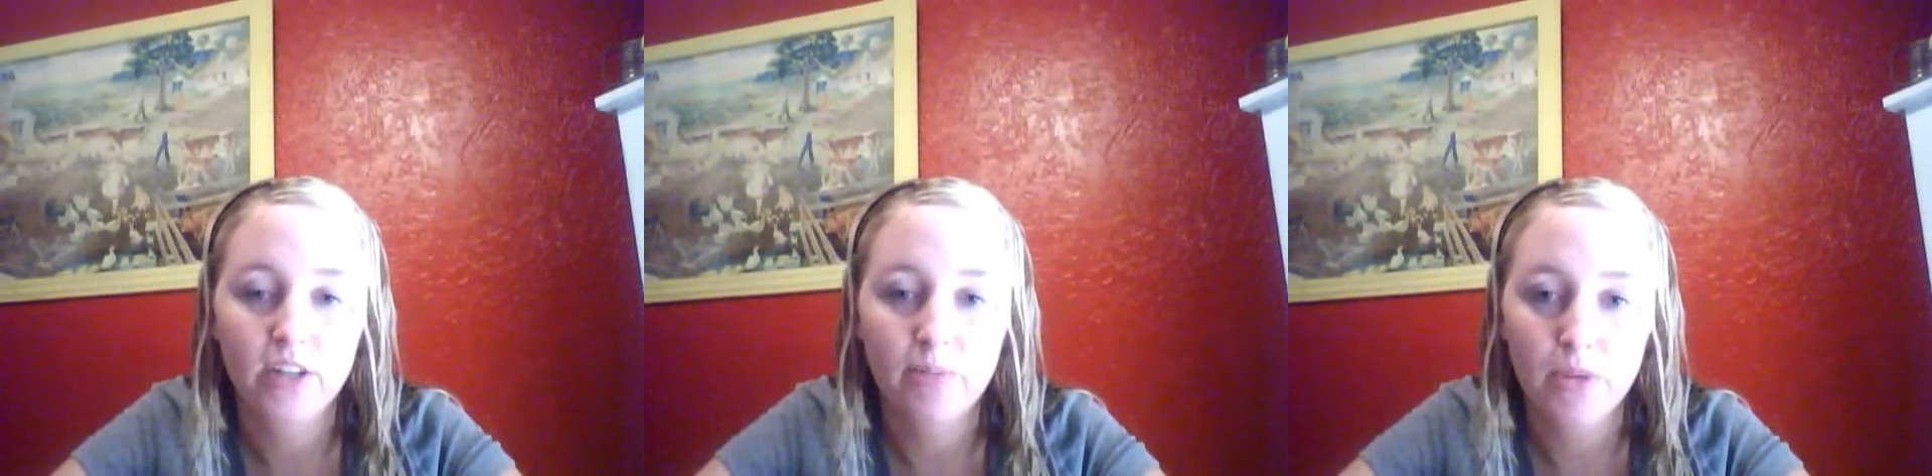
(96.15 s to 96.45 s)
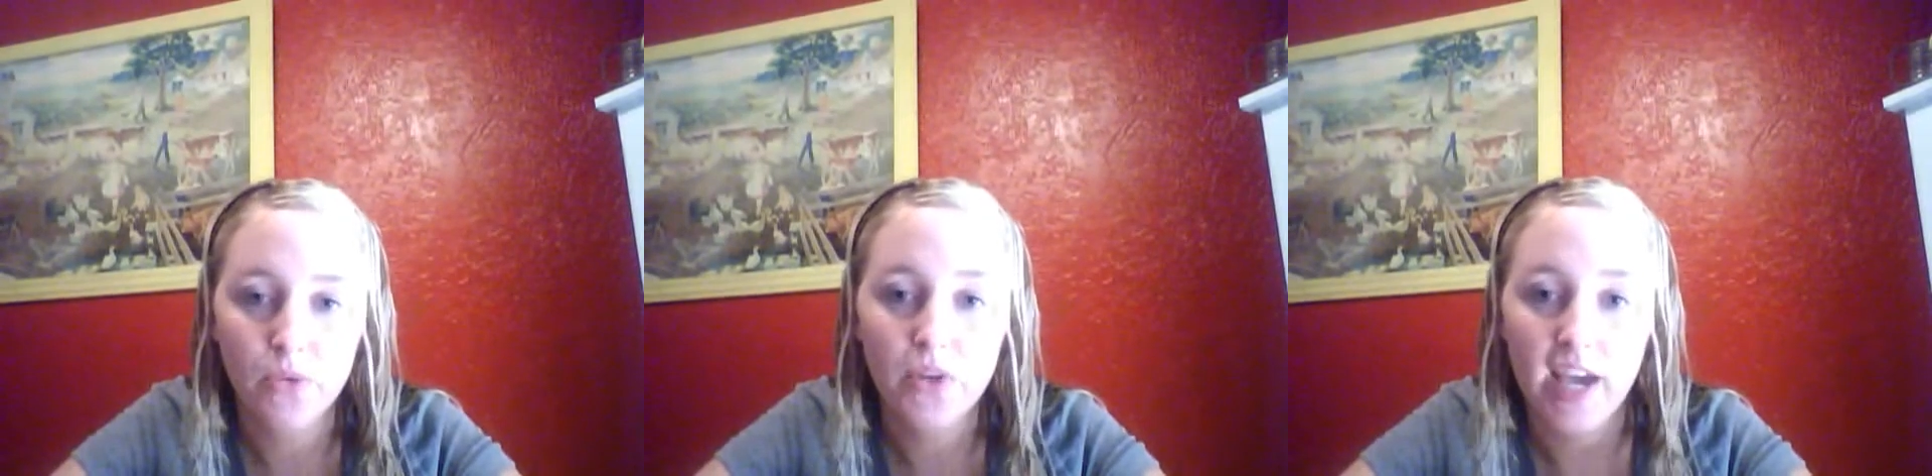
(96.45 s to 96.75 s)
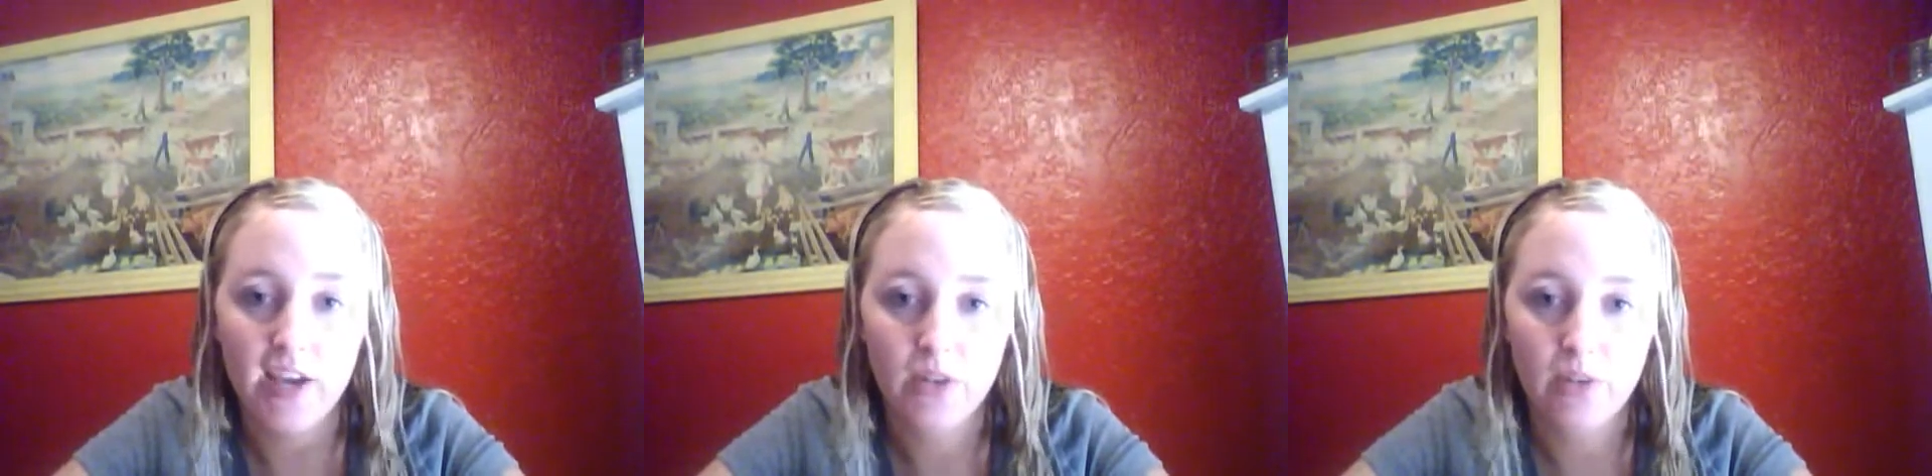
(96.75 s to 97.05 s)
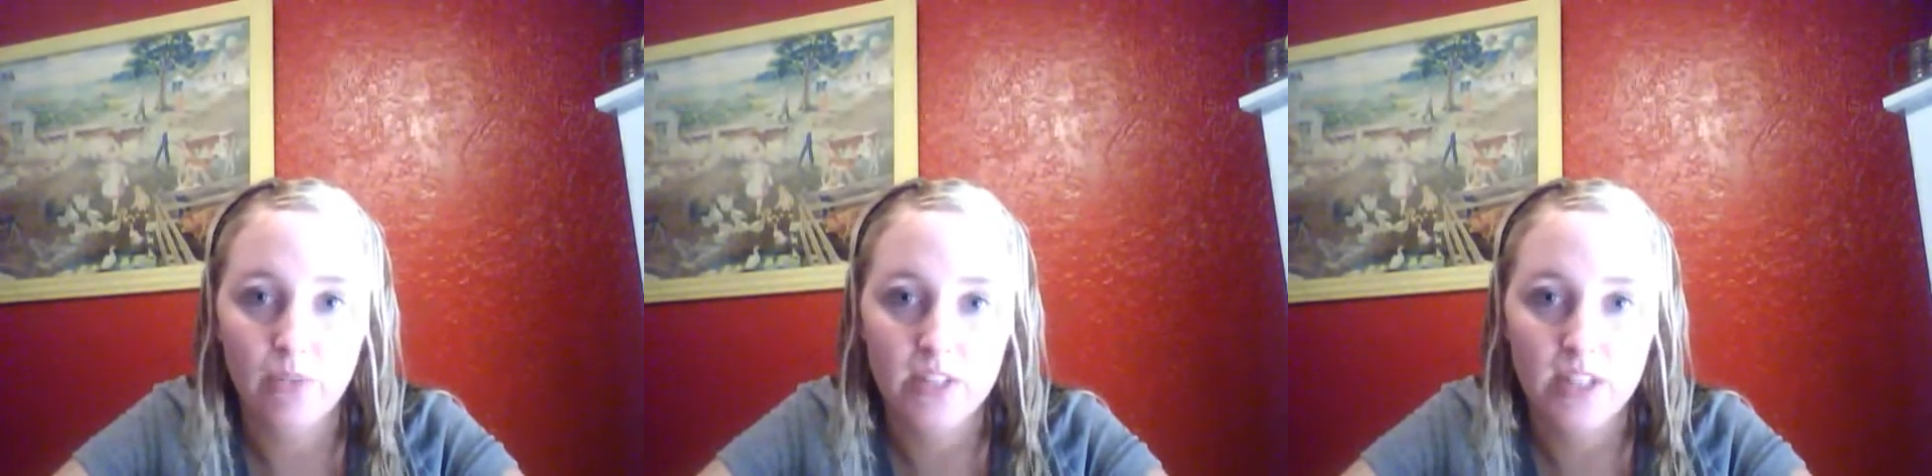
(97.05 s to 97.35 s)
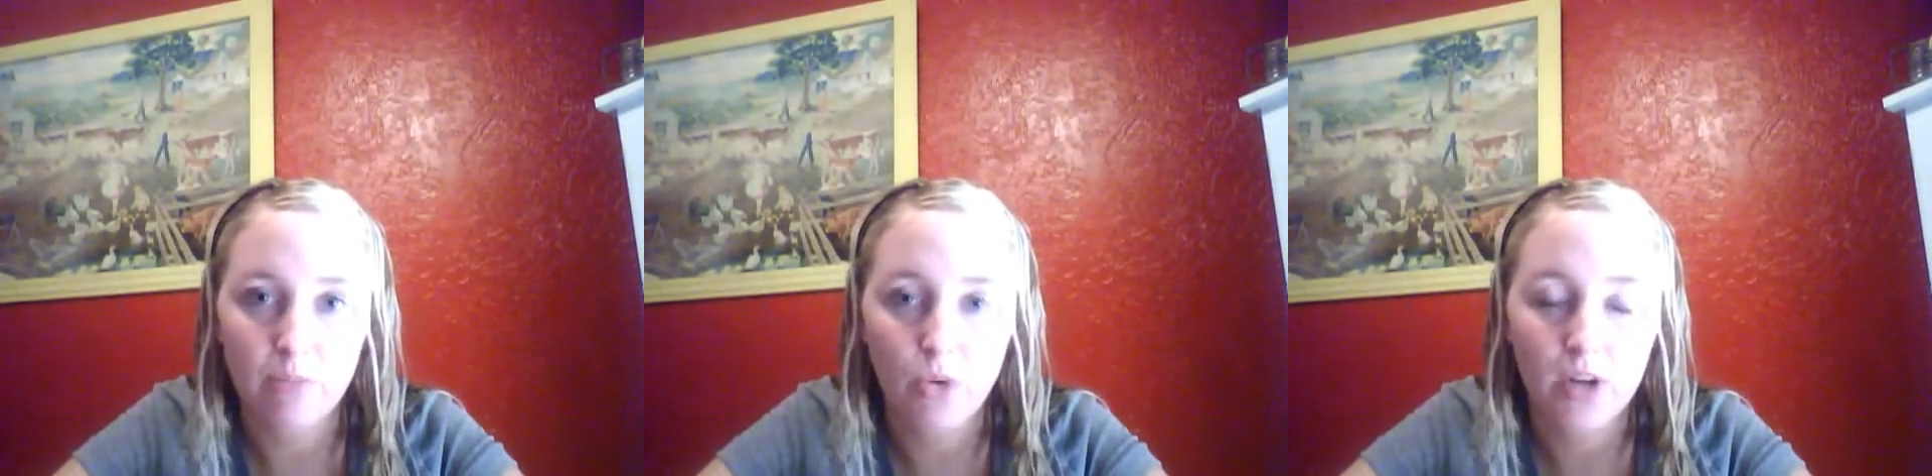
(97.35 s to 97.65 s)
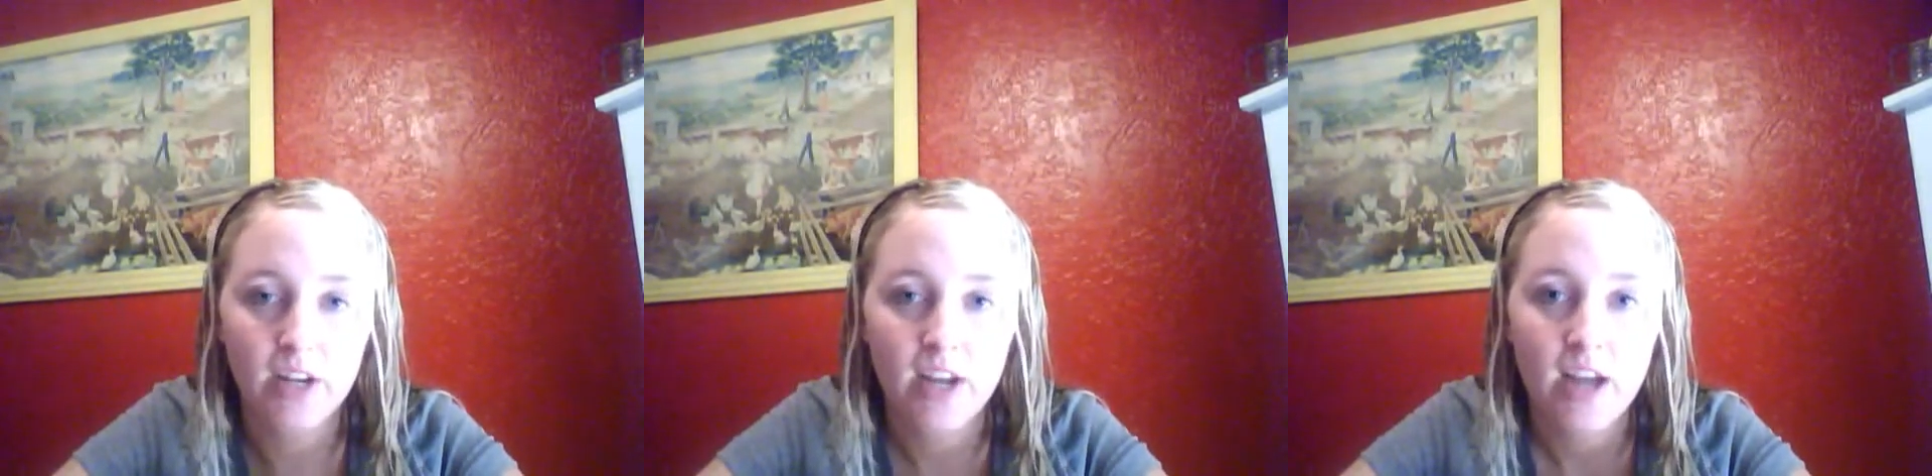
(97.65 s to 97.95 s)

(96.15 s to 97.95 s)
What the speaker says: communicating with someone.